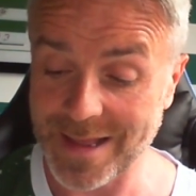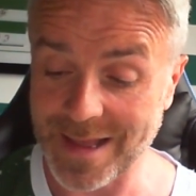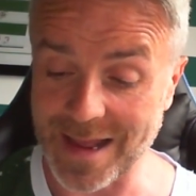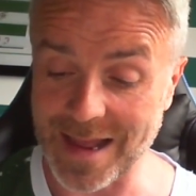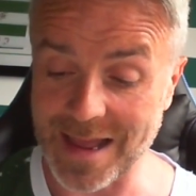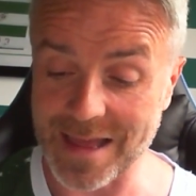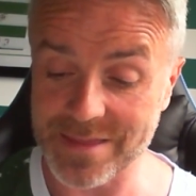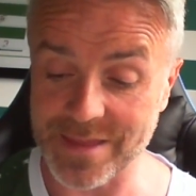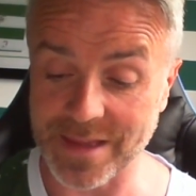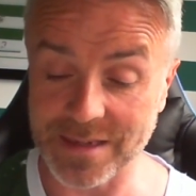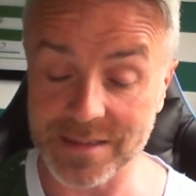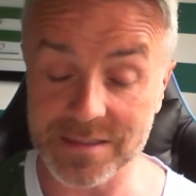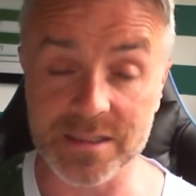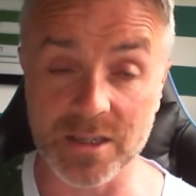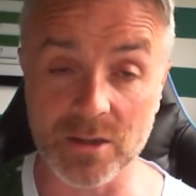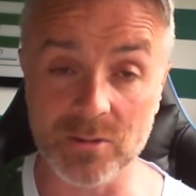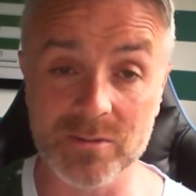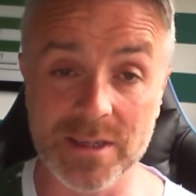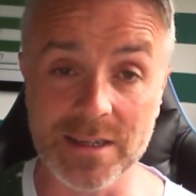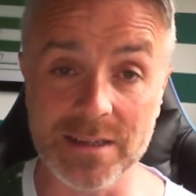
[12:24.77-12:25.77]
I think
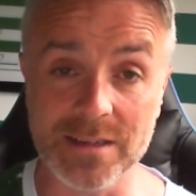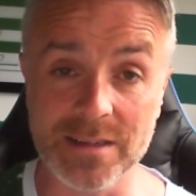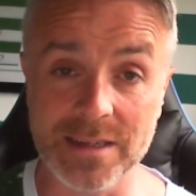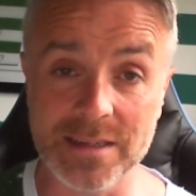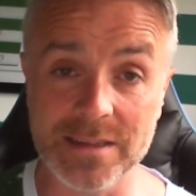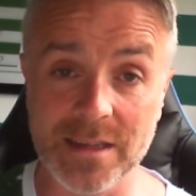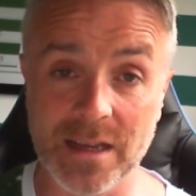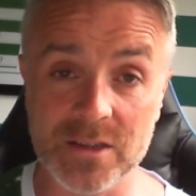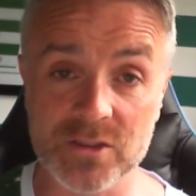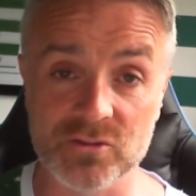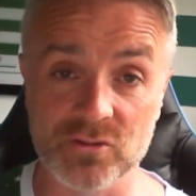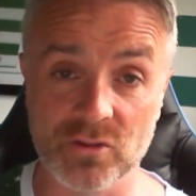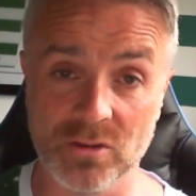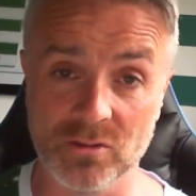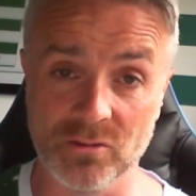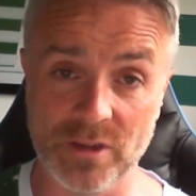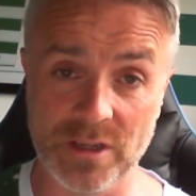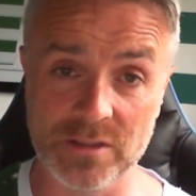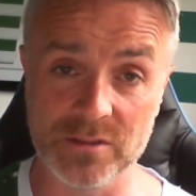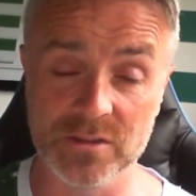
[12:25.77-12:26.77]
Celtic need a strong
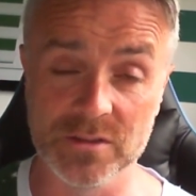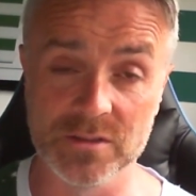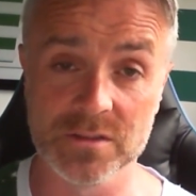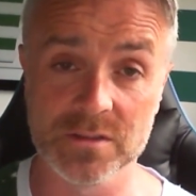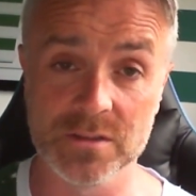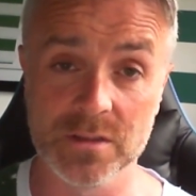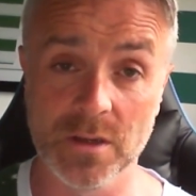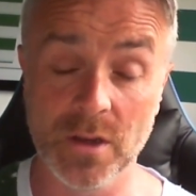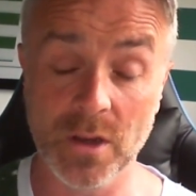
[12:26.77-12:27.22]
Rangers.